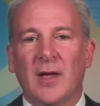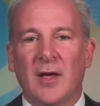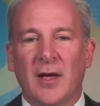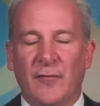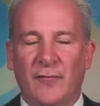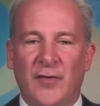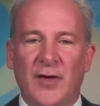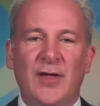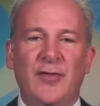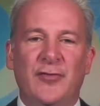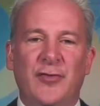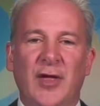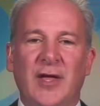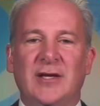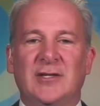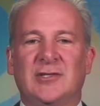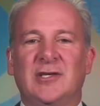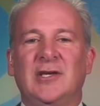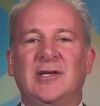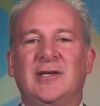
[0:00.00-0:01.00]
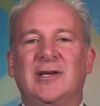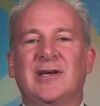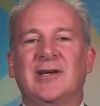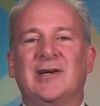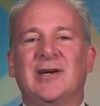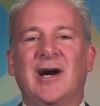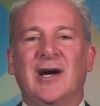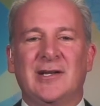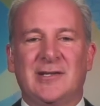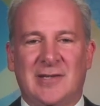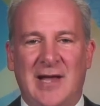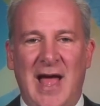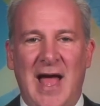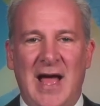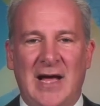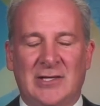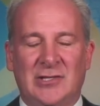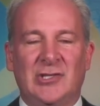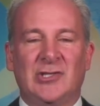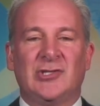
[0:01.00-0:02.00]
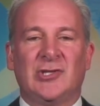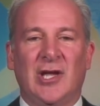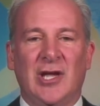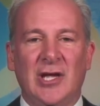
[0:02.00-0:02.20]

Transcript: if he thinks he can cut taxes,